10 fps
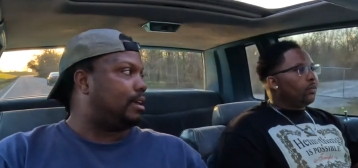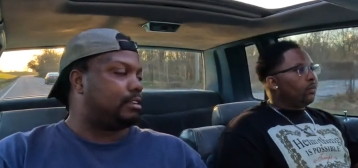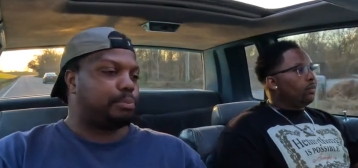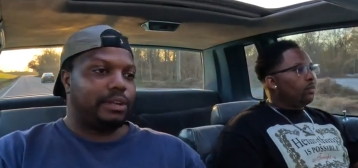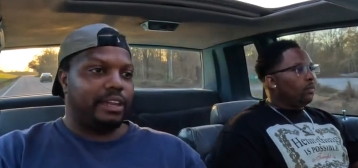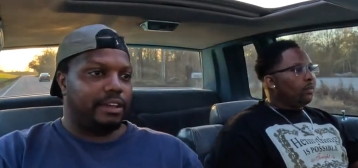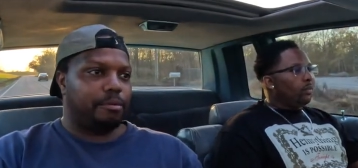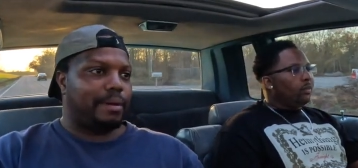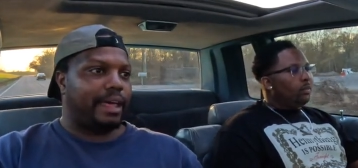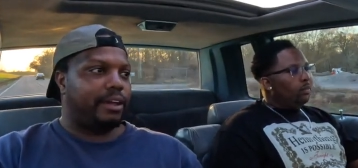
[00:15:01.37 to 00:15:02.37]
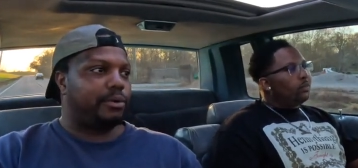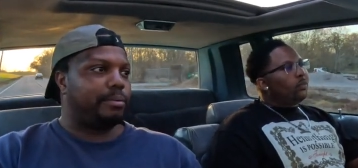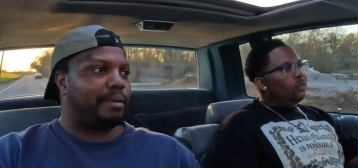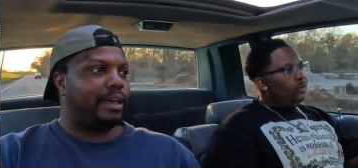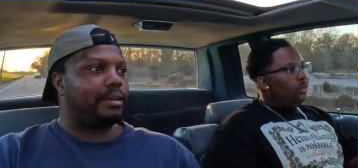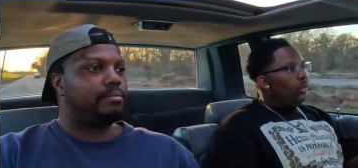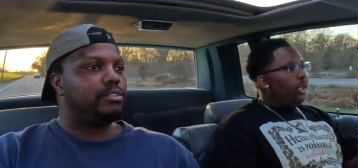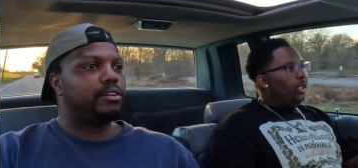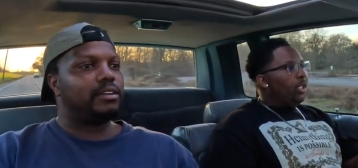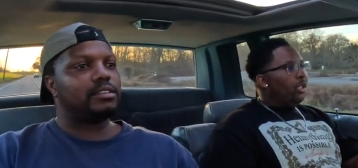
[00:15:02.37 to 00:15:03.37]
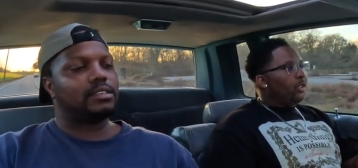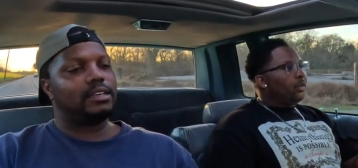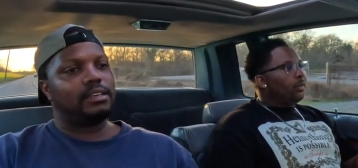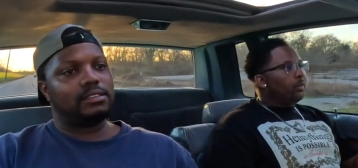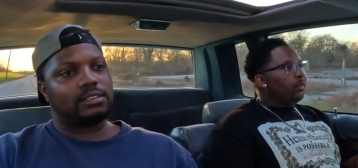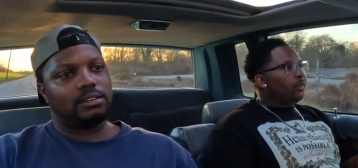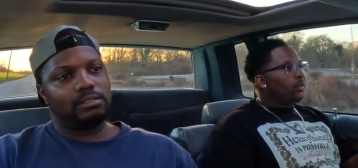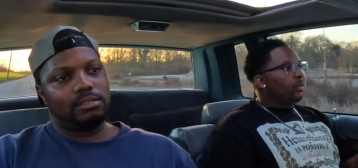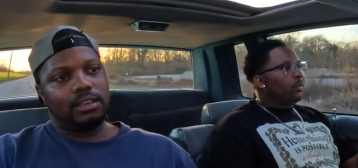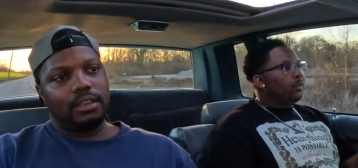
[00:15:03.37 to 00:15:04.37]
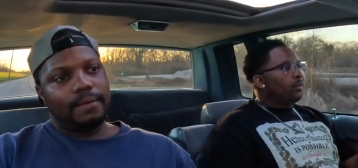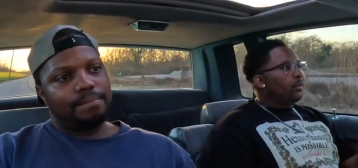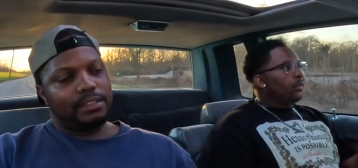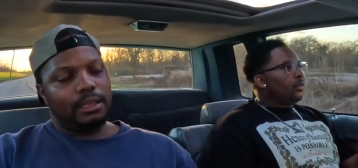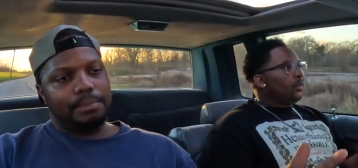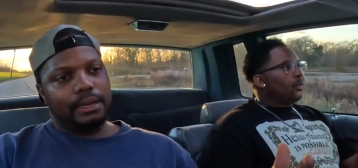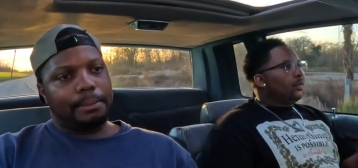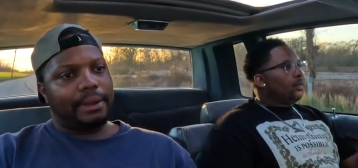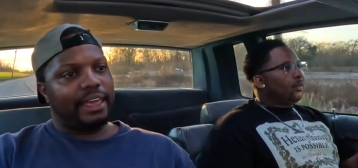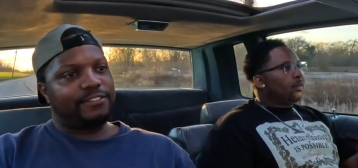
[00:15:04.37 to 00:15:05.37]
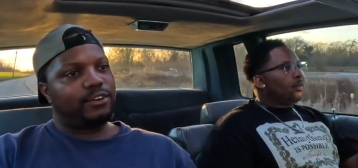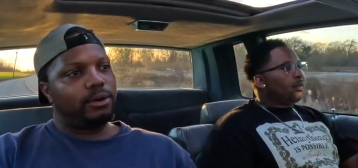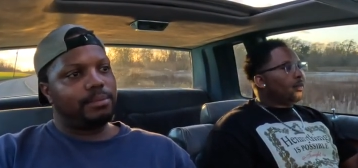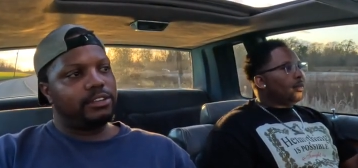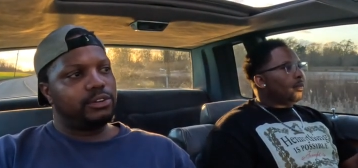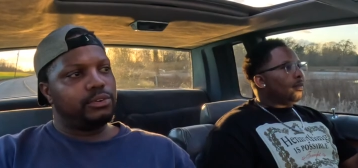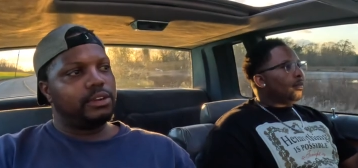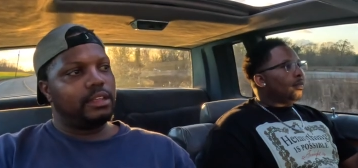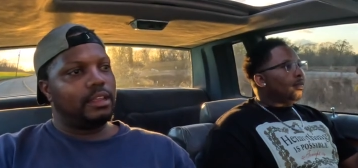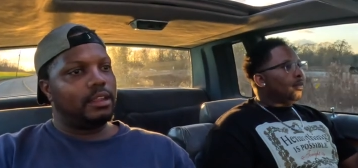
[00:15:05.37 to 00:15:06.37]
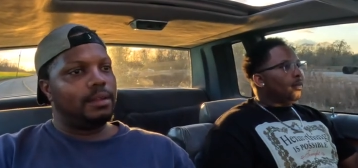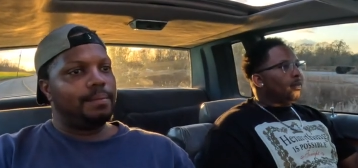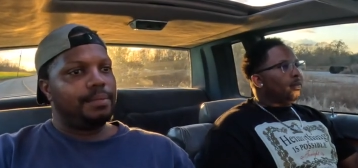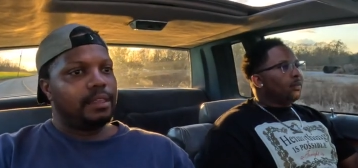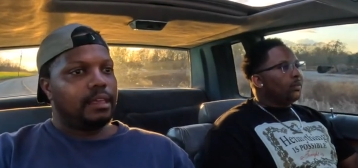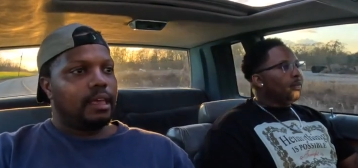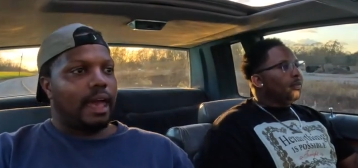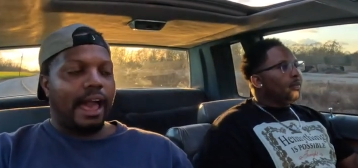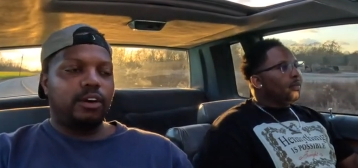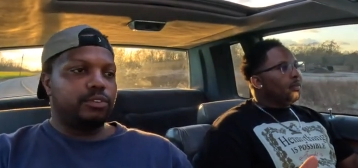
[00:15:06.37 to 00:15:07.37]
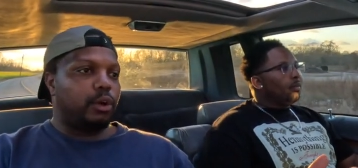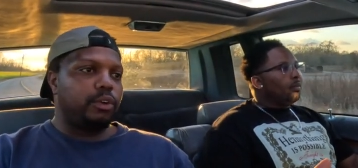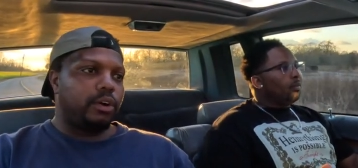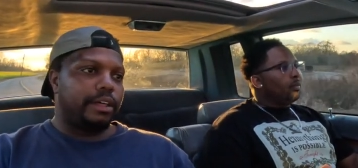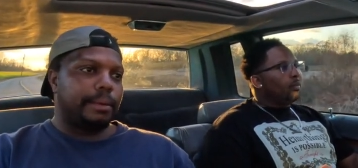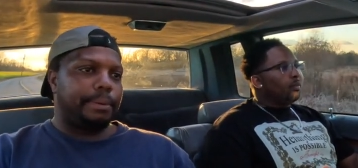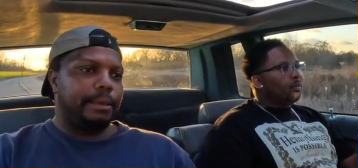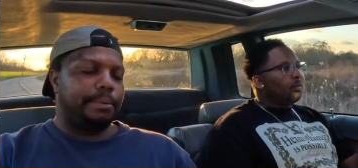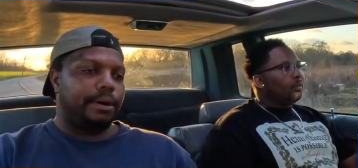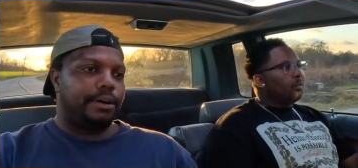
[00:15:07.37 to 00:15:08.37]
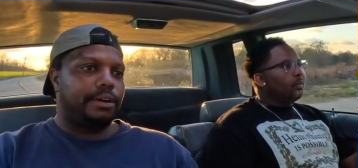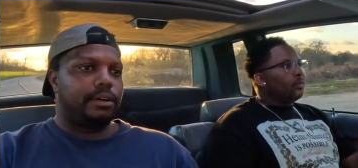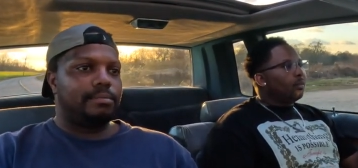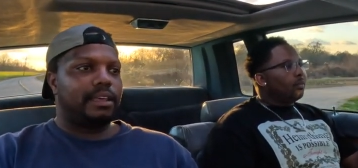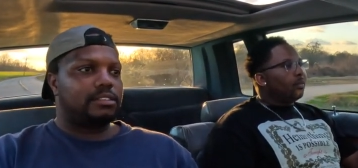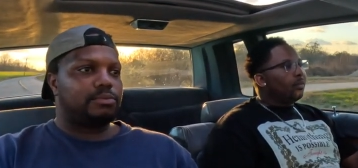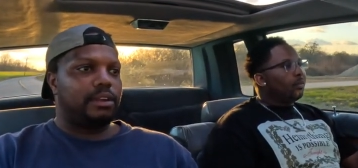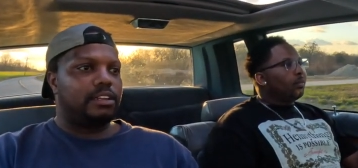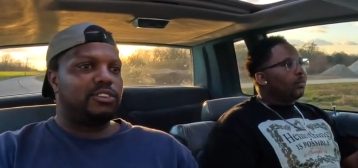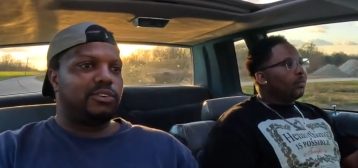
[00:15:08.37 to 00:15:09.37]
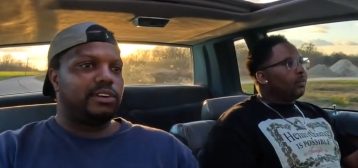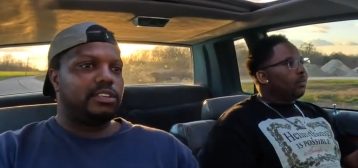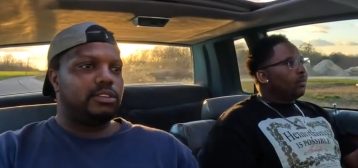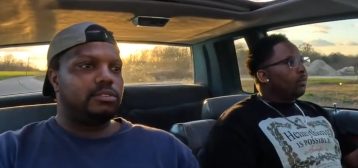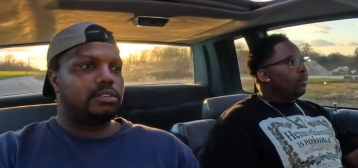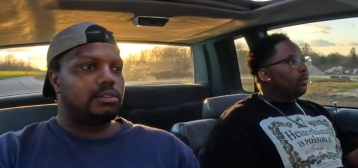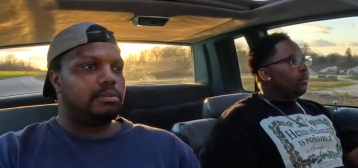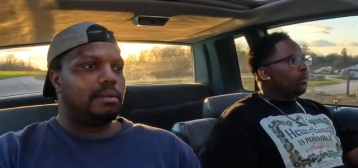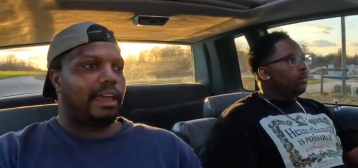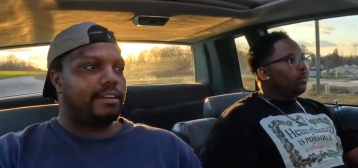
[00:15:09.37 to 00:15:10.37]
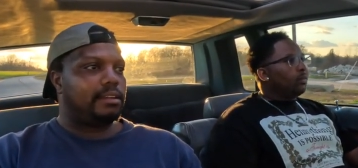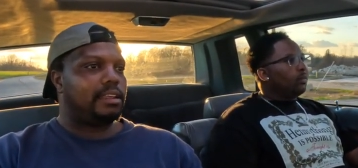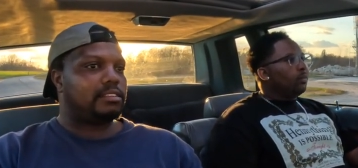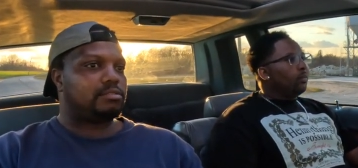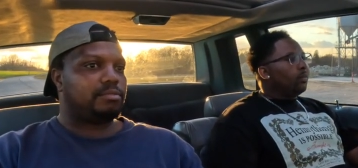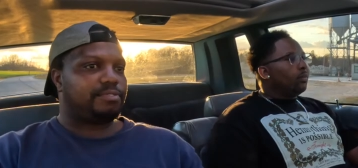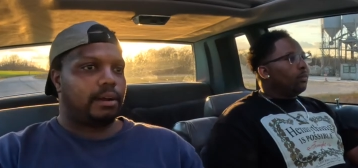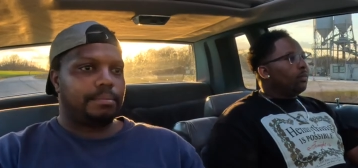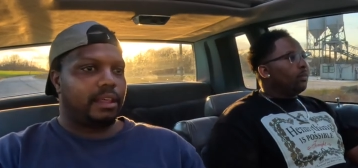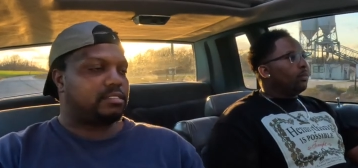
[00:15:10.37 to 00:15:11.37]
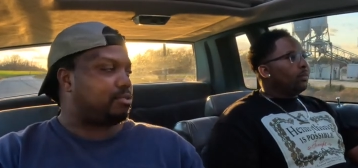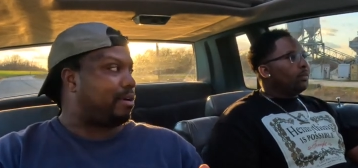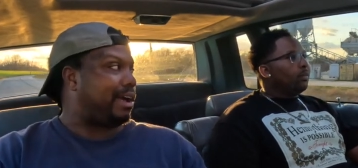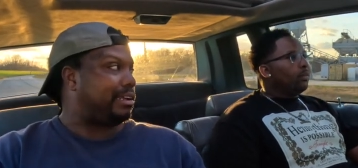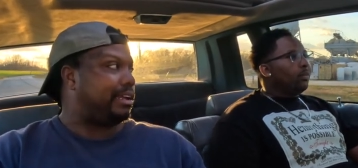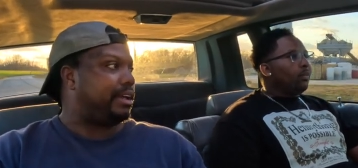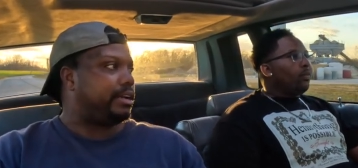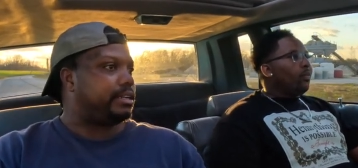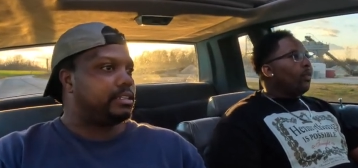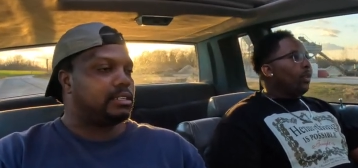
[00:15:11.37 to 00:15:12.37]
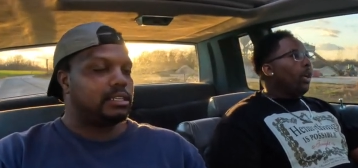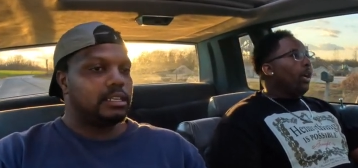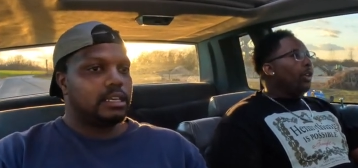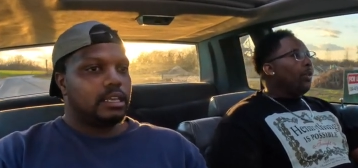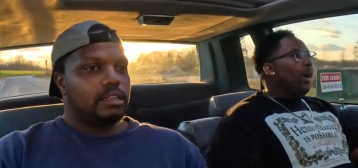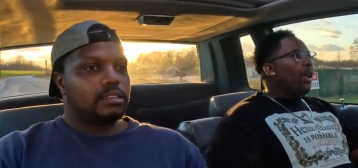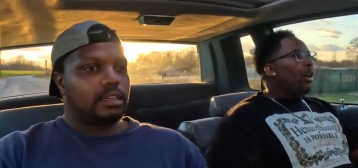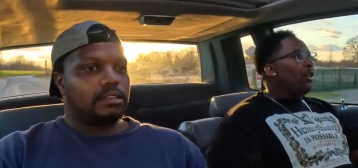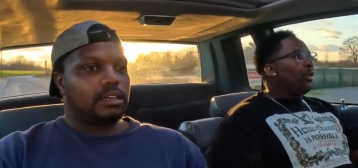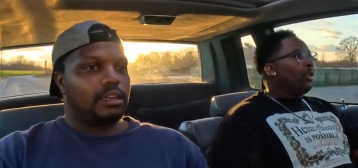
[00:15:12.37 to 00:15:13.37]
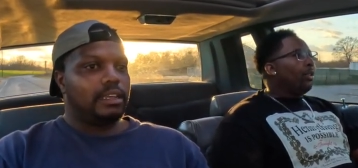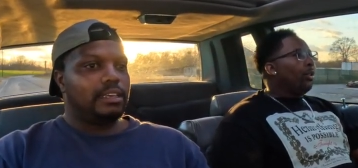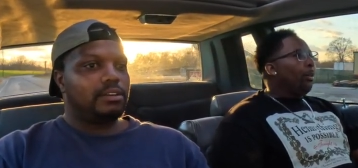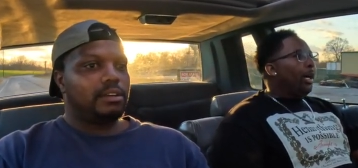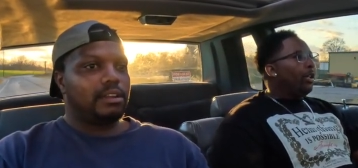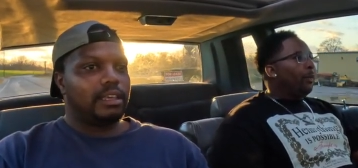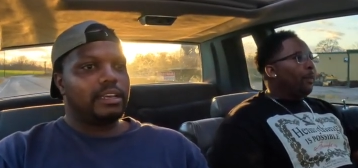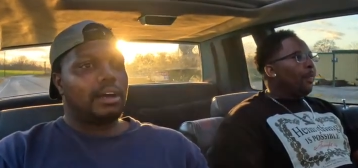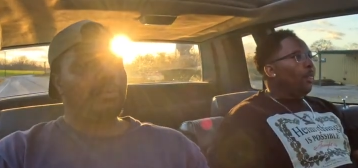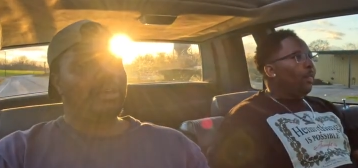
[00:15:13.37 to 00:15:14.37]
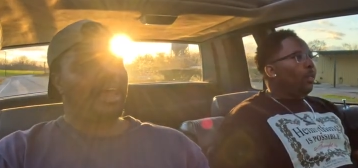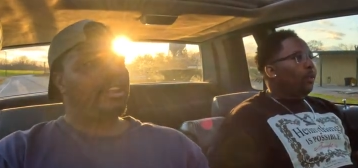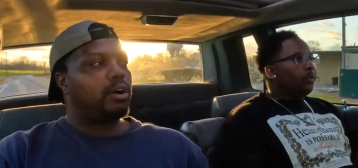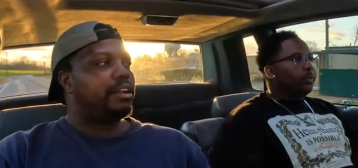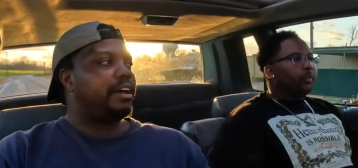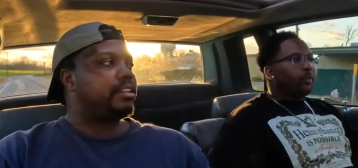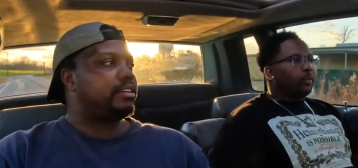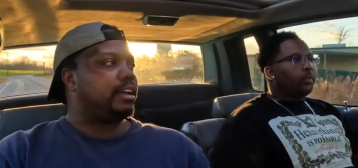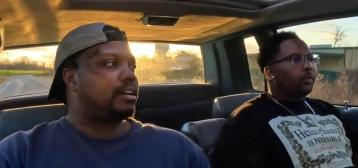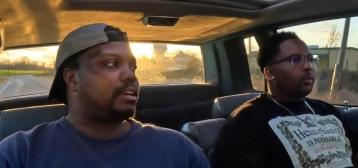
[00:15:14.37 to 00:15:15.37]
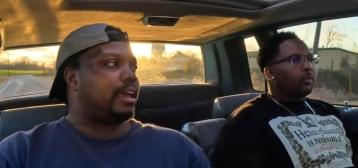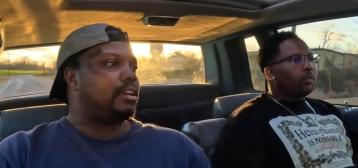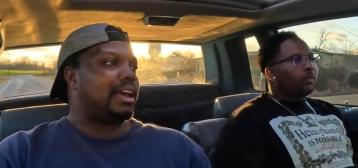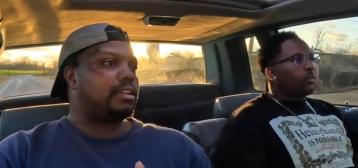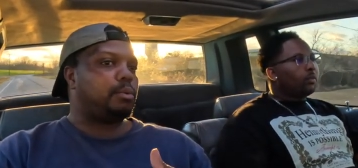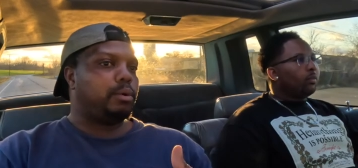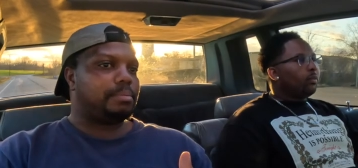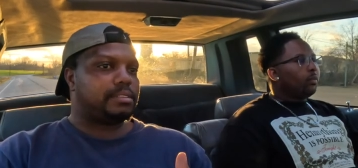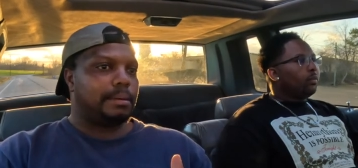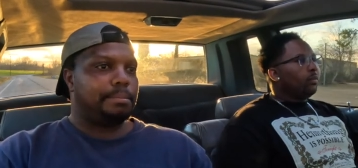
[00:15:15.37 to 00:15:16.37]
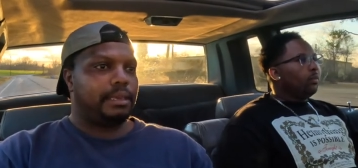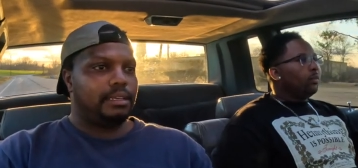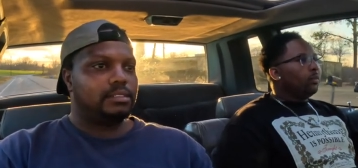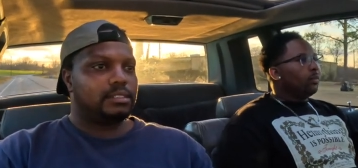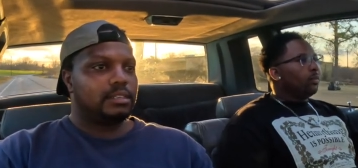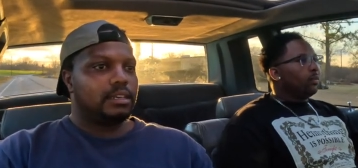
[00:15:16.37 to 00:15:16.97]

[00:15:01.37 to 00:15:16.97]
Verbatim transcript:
Speaker 1: it's putting everybody on the map. You know what I'm saying? So there would be the platform to do it. And I don't know no other people um that's really doing YouTube like that's from the surrounding area yeah, right to, to link link up with. I know another young cat. He got the whips and beats.